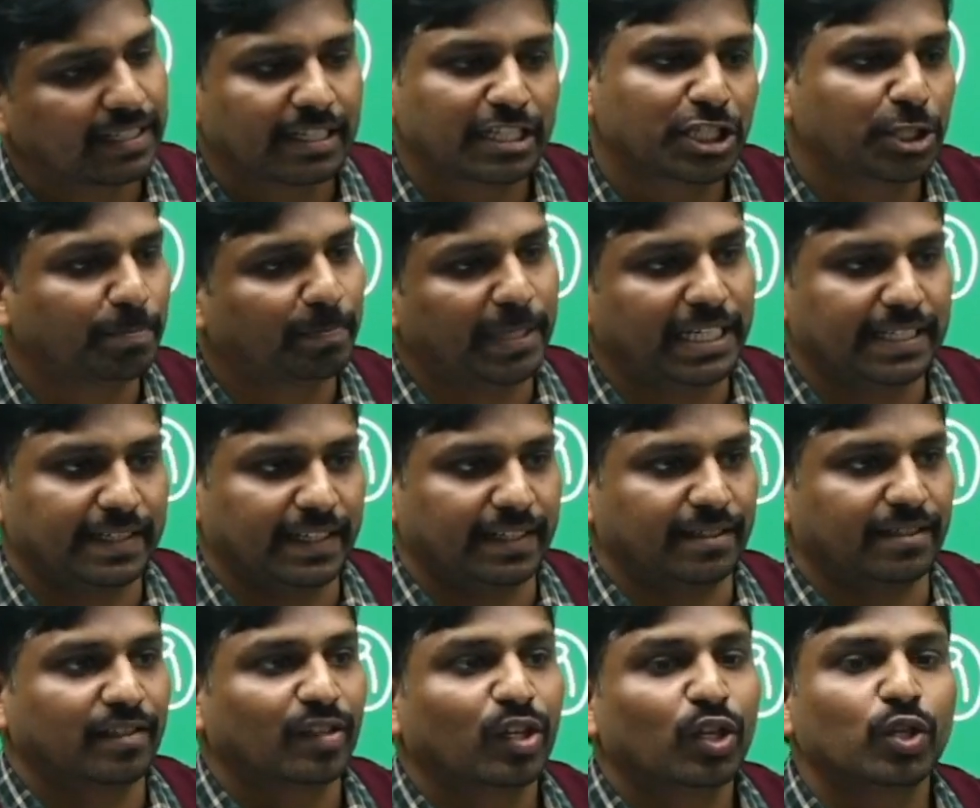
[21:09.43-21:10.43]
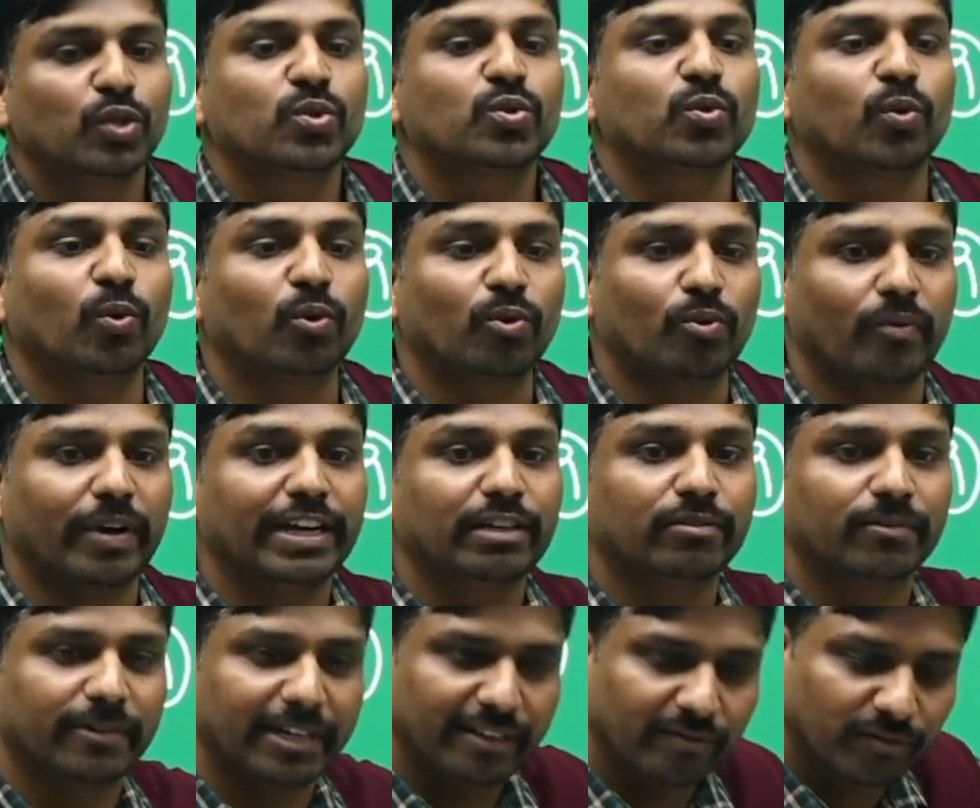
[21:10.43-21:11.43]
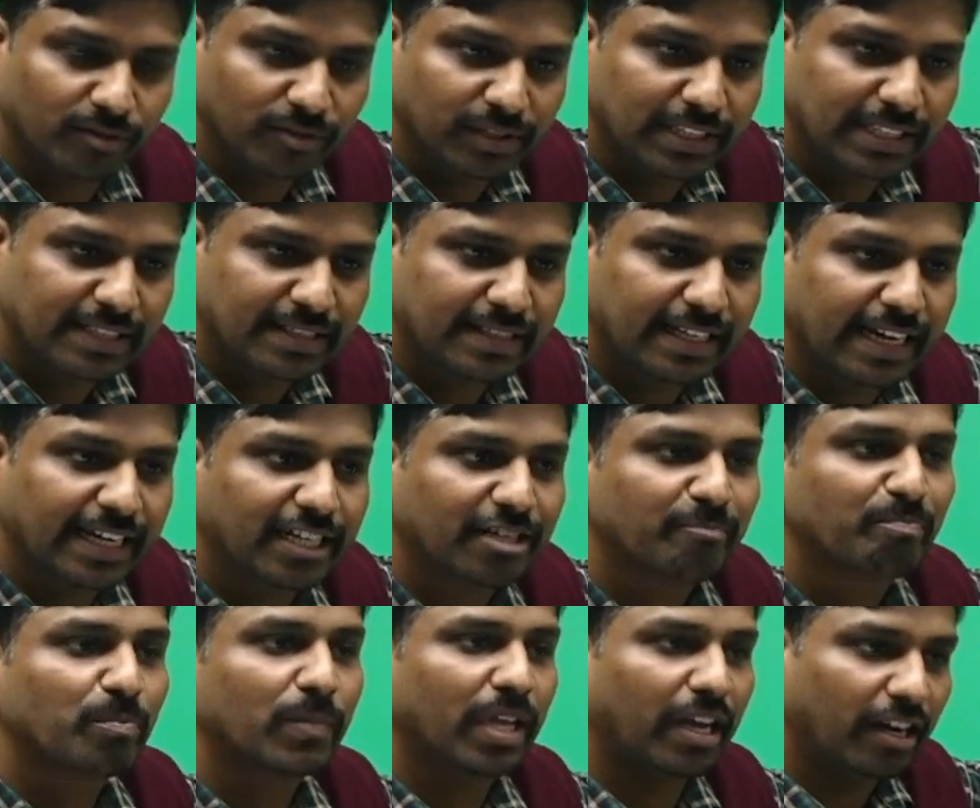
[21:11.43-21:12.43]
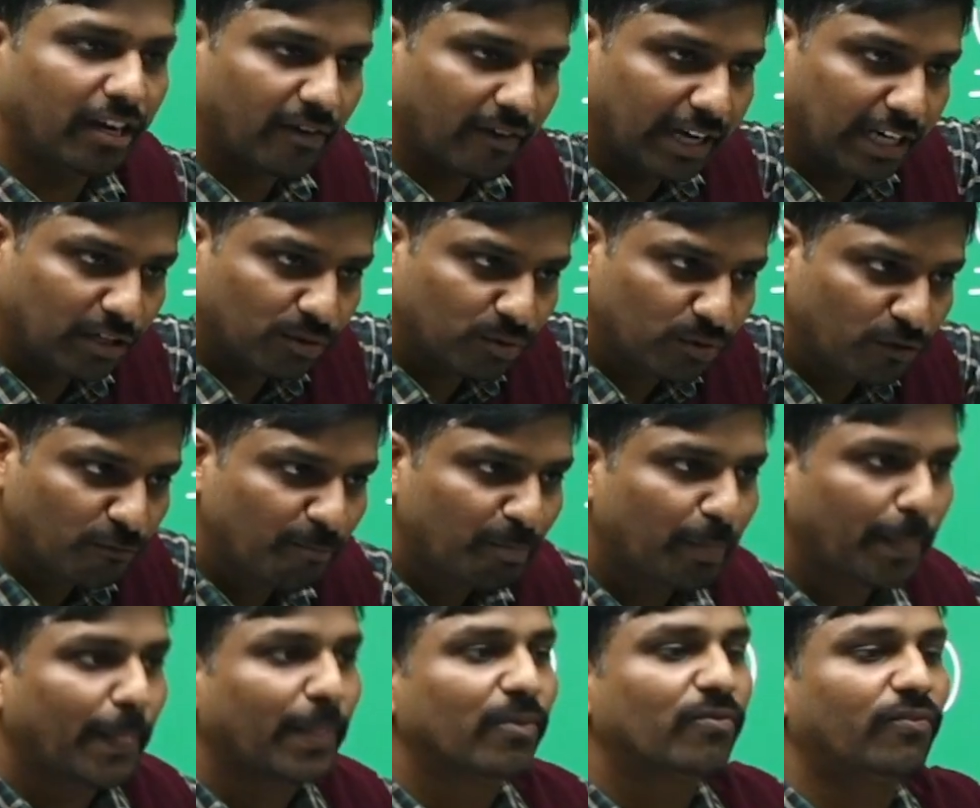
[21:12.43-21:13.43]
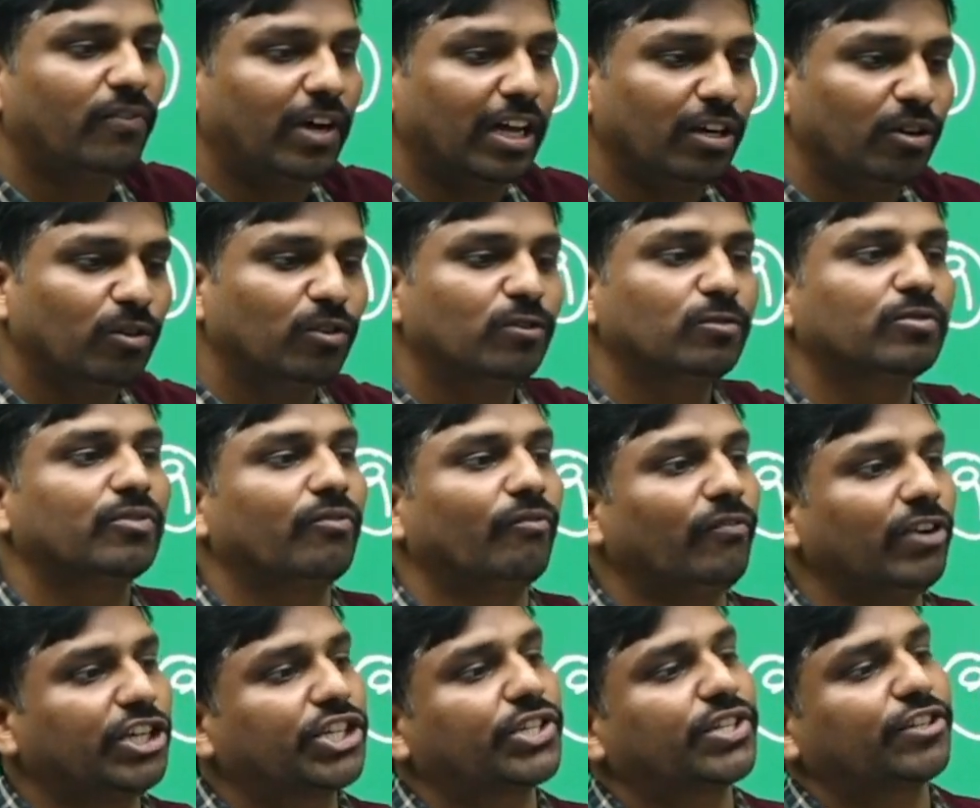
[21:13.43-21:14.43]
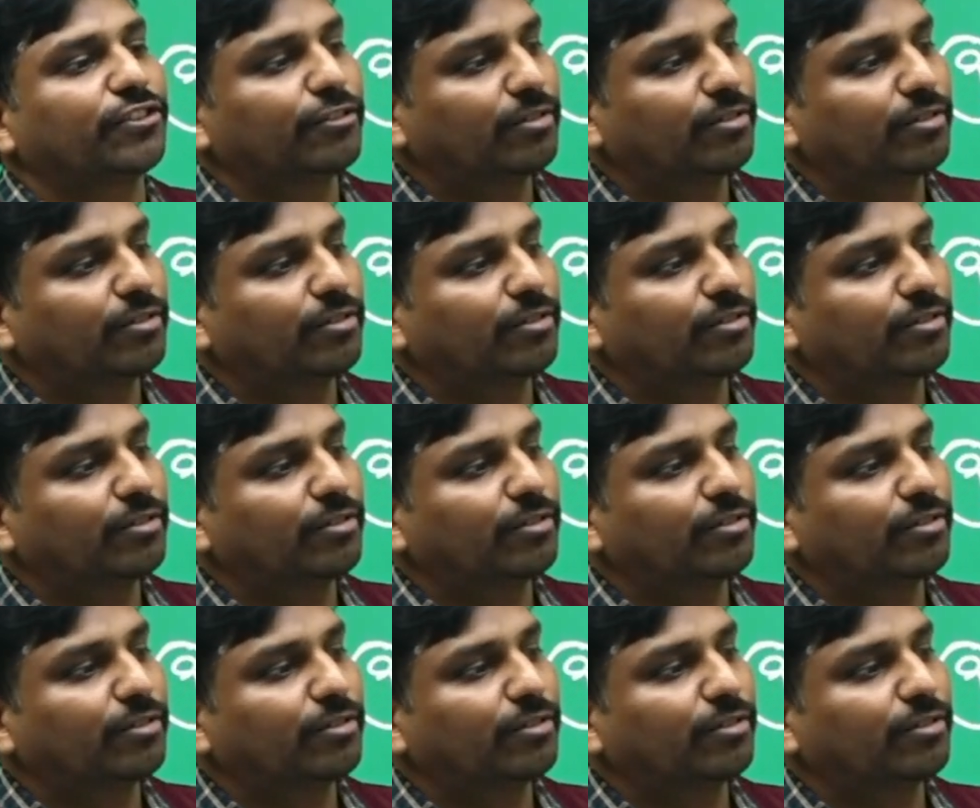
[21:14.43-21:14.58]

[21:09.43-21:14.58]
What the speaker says: species. So try to refer this side and try to follow which